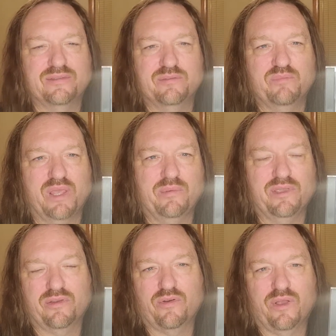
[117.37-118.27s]
maybe
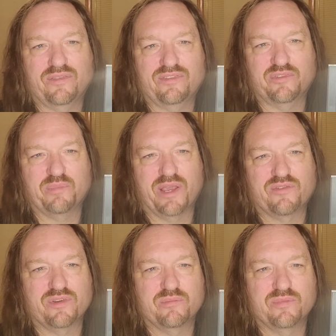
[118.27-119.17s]
across the
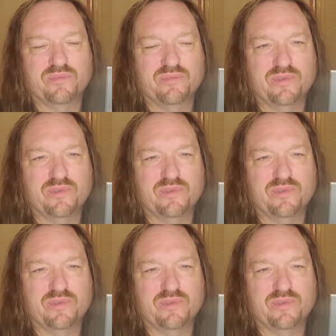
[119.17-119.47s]
spectrum,